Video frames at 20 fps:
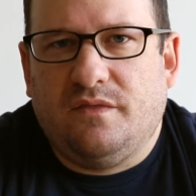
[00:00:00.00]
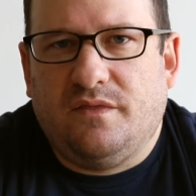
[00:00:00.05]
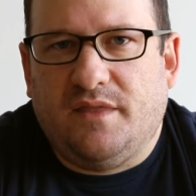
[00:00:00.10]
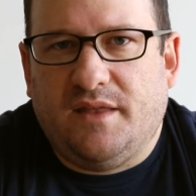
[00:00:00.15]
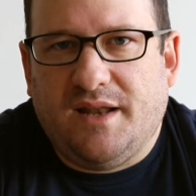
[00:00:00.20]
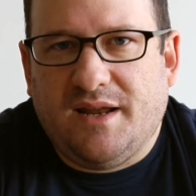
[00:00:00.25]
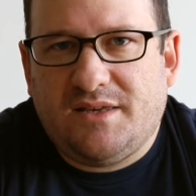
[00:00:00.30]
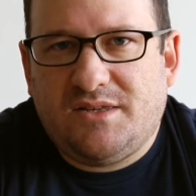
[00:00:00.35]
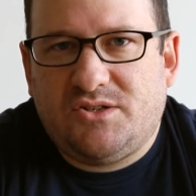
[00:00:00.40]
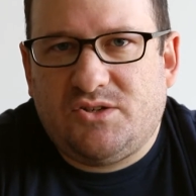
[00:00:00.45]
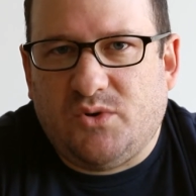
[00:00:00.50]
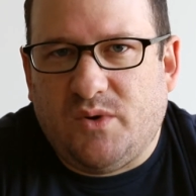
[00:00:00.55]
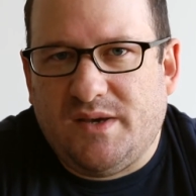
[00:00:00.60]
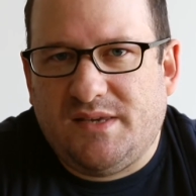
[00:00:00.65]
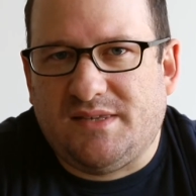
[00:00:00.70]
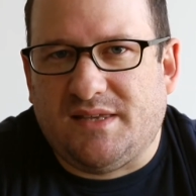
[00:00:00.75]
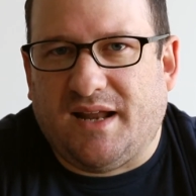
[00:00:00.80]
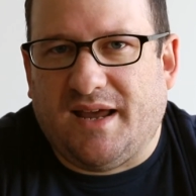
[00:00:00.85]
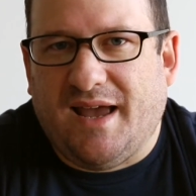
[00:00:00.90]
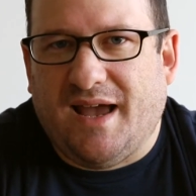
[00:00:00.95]
The next
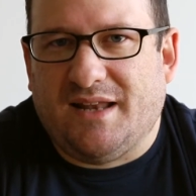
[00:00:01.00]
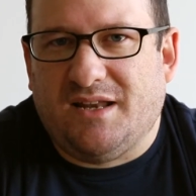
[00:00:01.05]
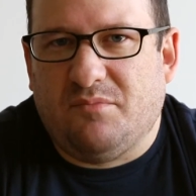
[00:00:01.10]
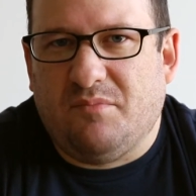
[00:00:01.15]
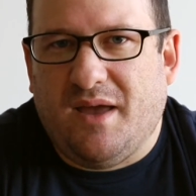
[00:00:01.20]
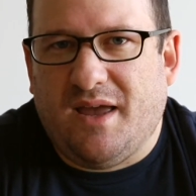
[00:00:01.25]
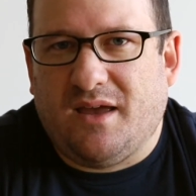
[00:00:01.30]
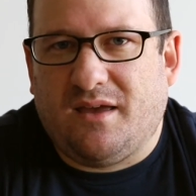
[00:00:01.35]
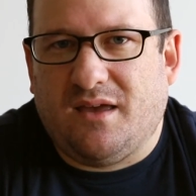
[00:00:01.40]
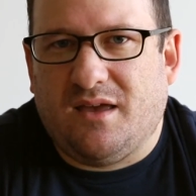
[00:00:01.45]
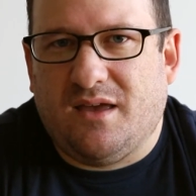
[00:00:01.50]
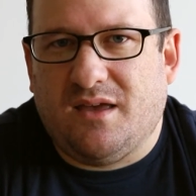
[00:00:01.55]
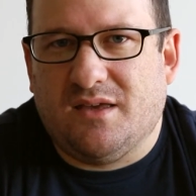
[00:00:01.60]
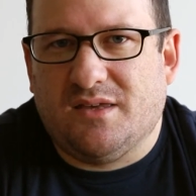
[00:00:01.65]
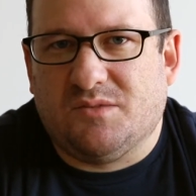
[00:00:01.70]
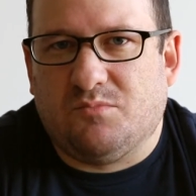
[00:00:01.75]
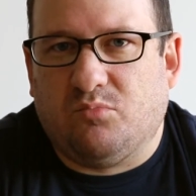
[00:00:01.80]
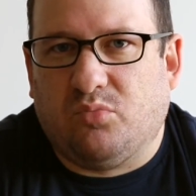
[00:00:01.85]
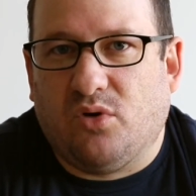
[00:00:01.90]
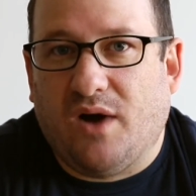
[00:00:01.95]
choice that I had to make
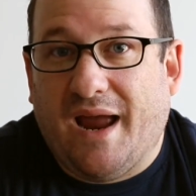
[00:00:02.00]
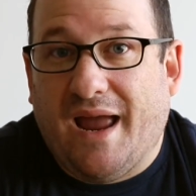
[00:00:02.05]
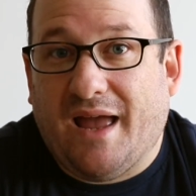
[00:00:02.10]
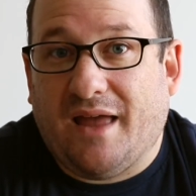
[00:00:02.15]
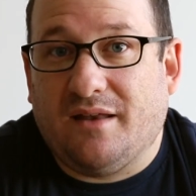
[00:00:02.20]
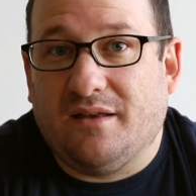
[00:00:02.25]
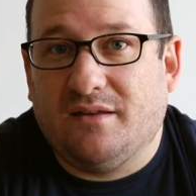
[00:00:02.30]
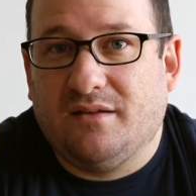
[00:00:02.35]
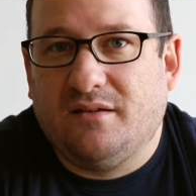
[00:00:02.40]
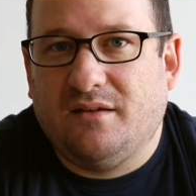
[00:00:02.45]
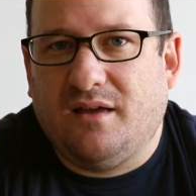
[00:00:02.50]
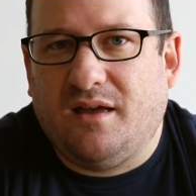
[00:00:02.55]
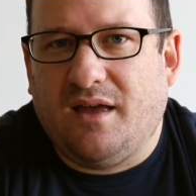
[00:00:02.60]
is brand.